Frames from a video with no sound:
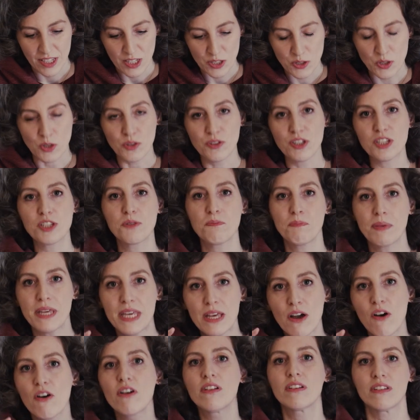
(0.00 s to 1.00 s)
So this
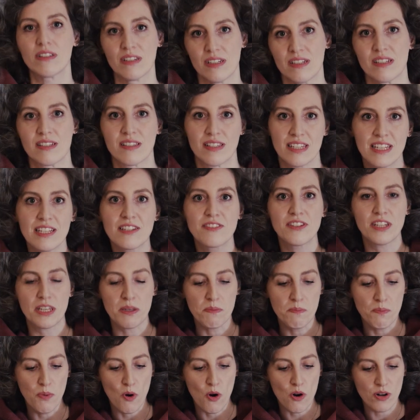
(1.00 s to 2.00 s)
beyondness is the
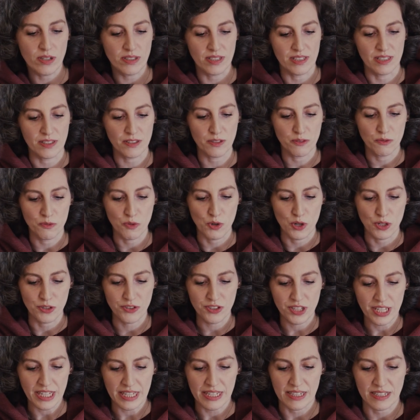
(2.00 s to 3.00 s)
important
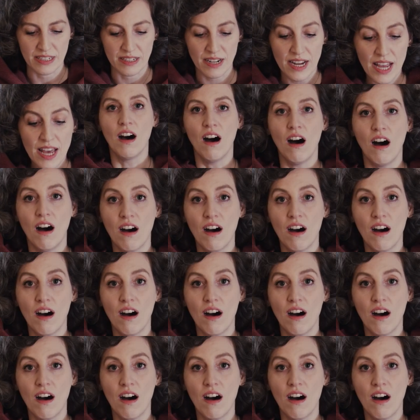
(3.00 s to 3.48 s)
word here.